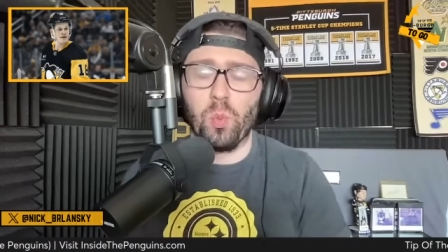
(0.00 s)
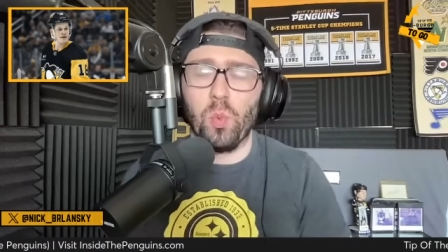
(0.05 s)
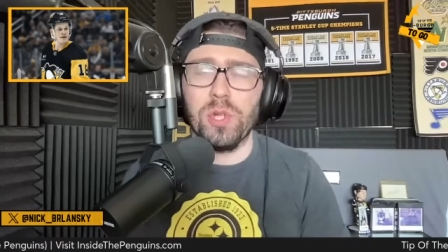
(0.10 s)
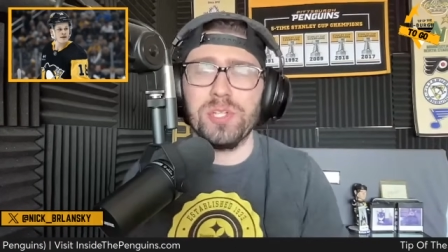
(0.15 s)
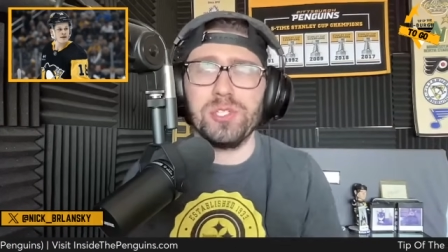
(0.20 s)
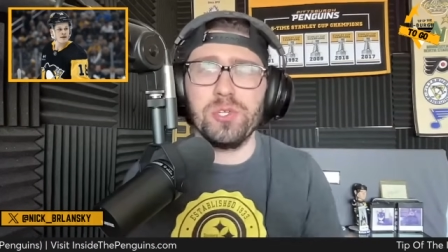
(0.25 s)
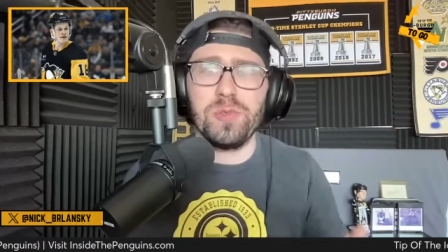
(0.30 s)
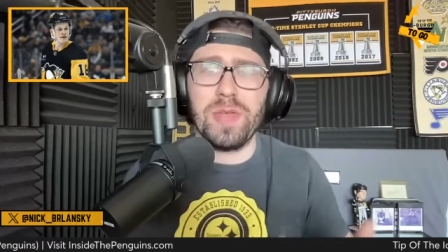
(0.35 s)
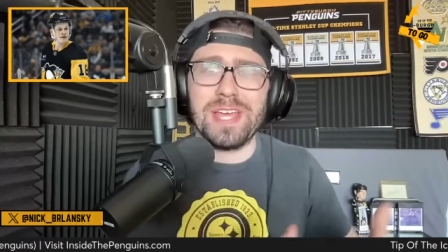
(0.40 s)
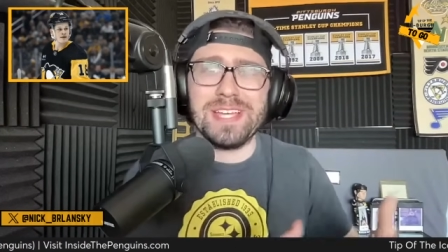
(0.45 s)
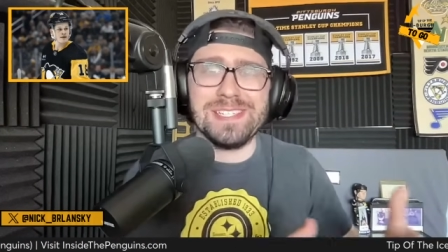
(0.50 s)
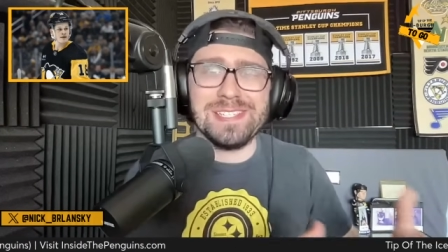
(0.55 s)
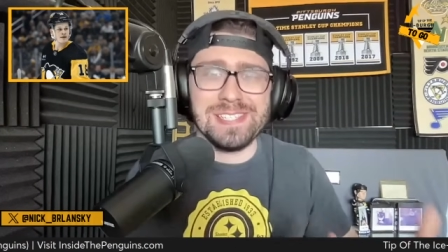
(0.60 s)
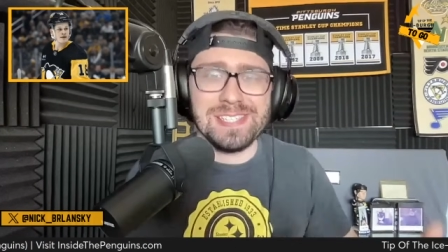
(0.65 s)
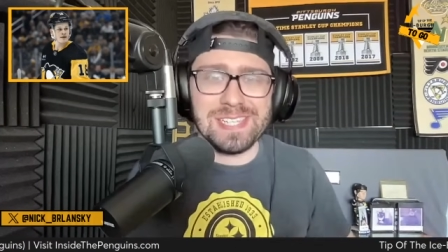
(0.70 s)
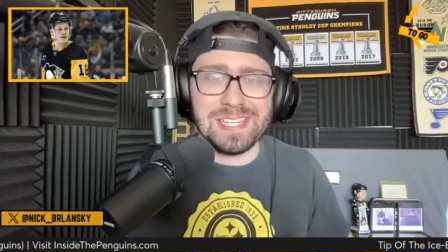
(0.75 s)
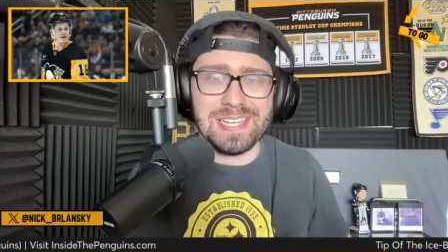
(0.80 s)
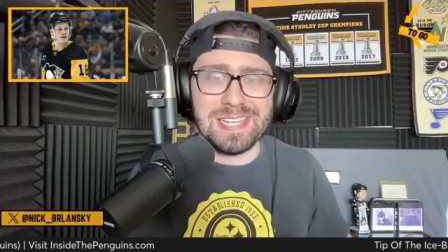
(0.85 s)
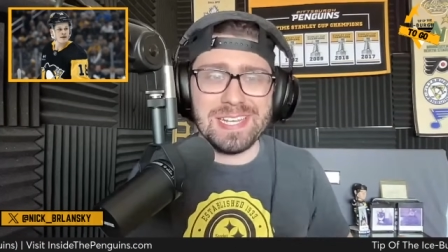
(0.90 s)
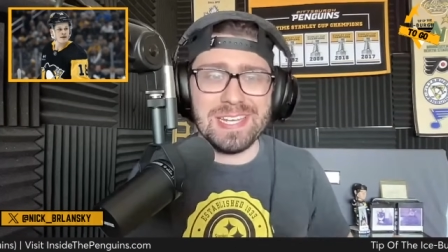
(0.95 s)
What do they
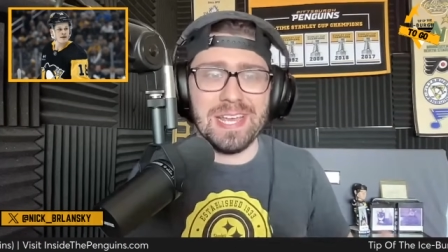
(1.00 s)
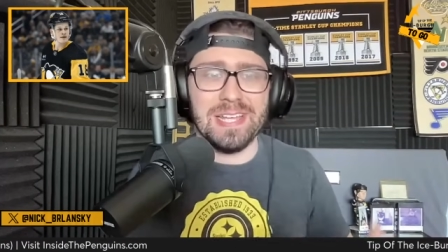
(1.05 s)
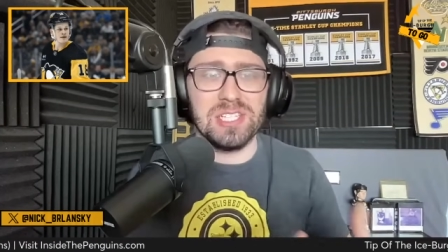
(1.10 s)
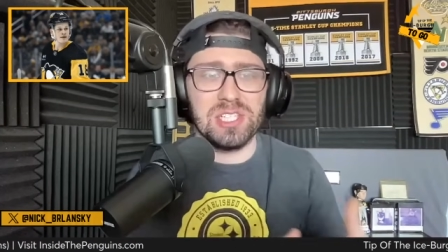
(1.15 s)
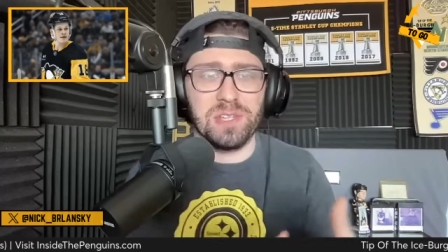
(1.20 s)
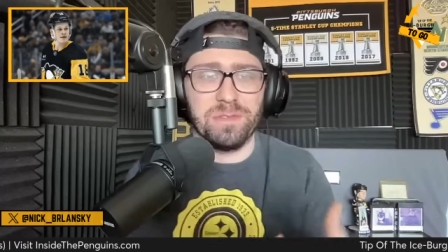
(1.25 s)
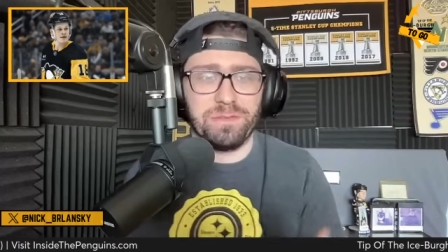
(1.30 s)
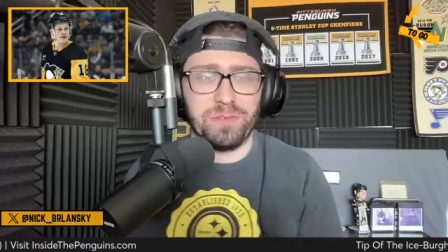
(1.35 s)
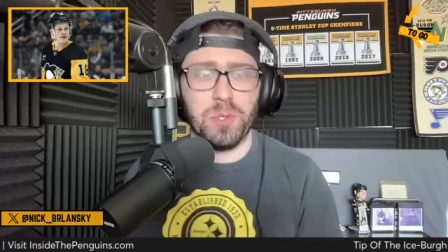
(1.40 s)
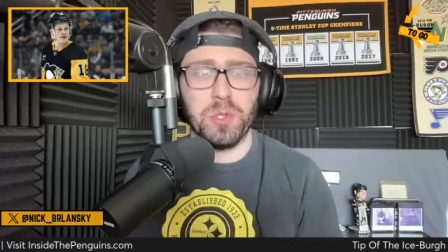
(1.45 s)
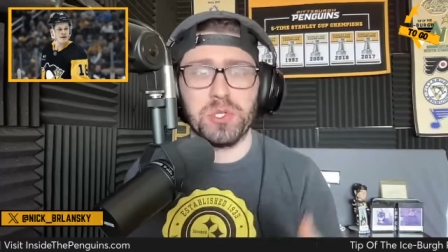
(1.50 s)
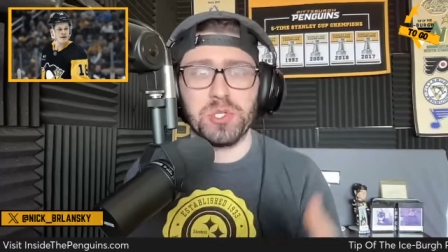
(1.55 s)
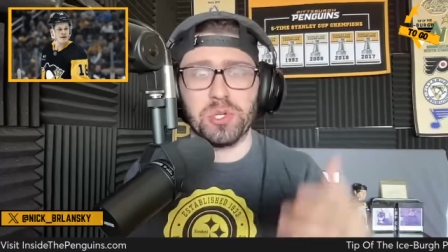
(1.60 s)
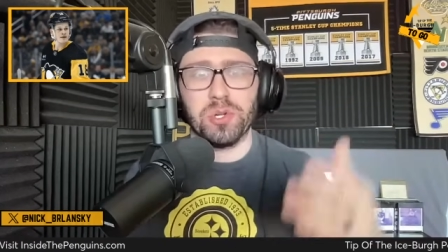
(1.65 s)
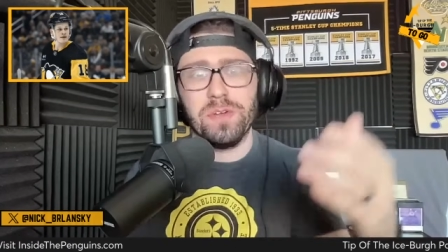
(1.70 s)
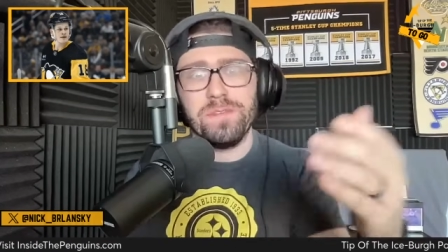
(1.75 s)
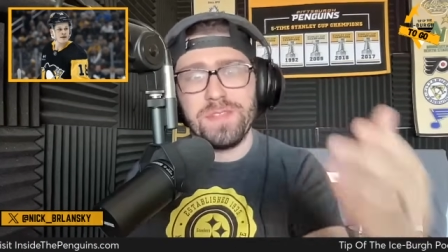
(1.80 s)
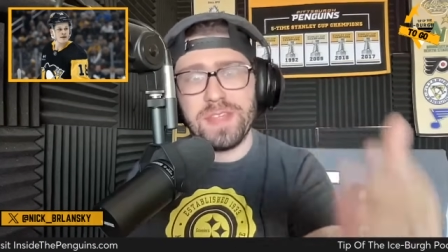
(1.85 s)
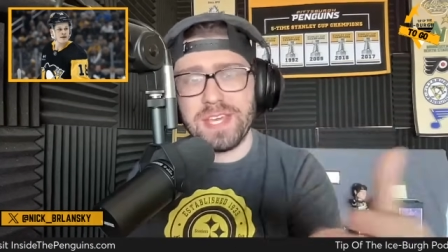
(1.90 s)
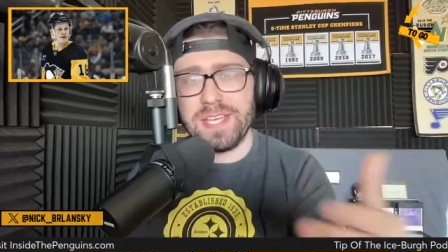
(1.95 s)
see as the
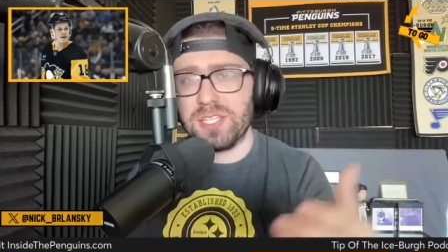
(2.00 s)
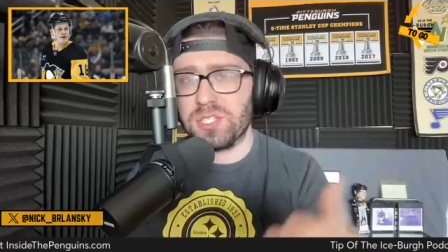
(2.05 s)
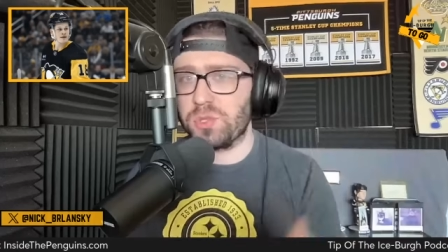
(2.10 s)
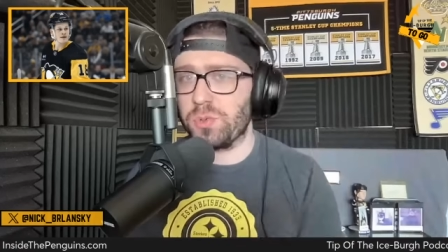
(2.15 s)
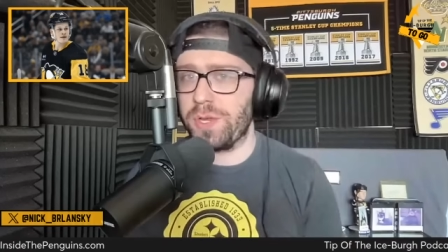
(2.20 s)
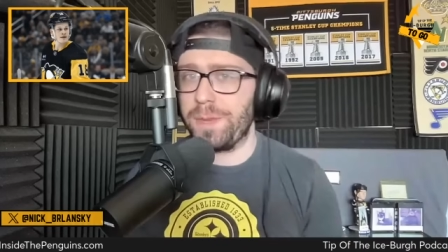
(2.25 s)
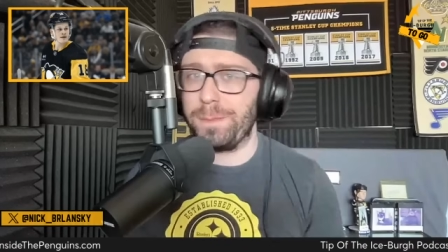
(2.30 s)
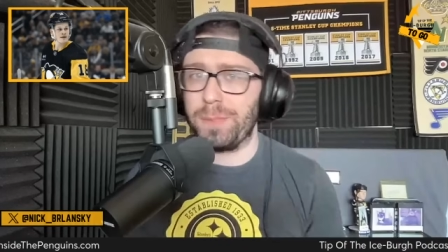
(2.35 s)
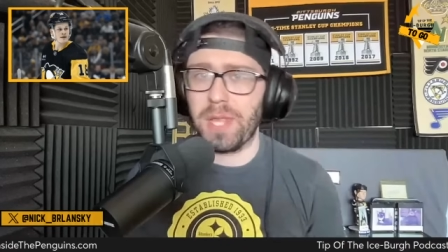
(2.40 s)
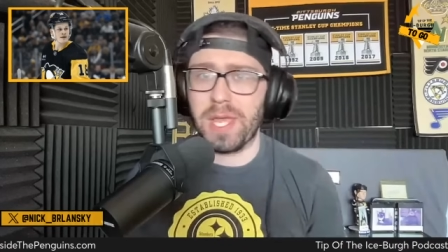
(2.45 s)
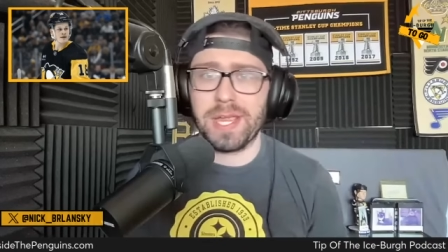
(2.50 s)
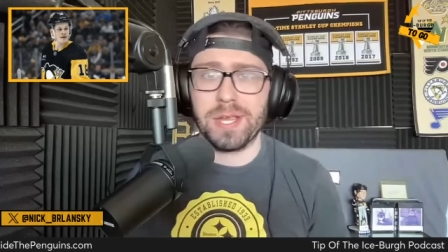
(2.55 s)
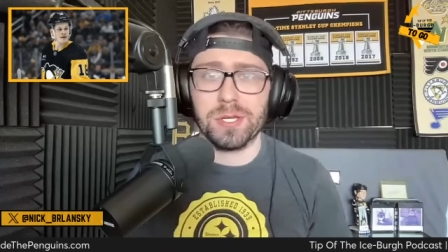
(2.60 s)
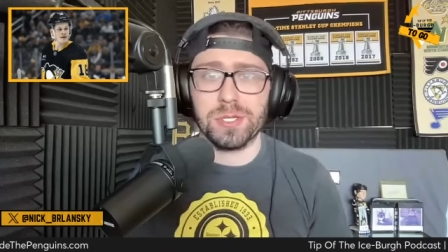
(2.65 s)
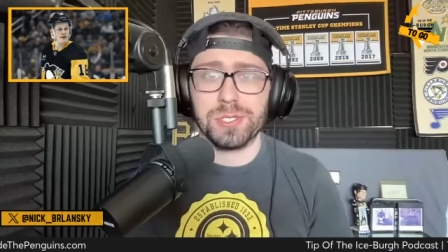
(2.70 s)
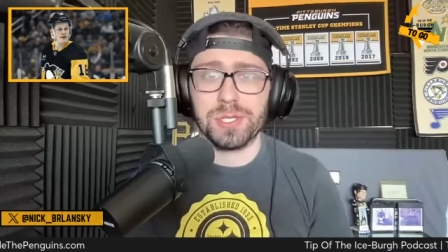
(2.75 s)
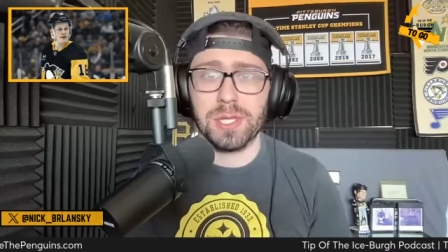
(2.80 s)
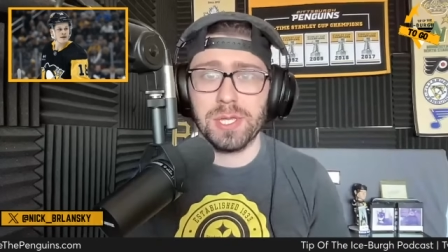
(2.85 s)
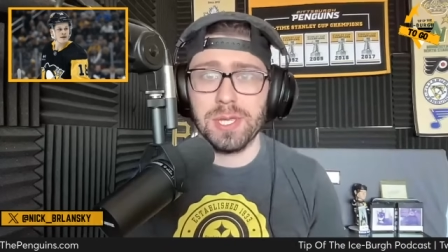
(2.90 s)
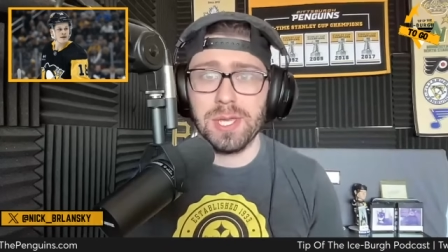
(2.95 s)
future of these three
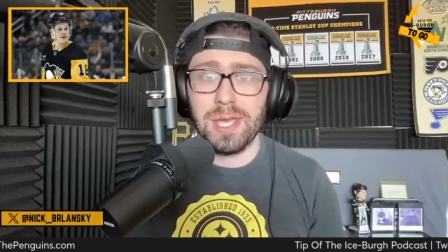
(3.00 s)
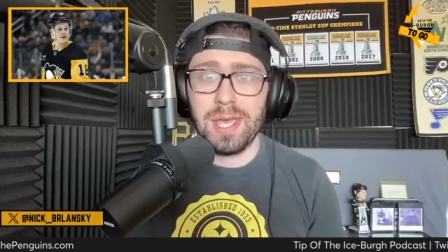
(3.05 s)
players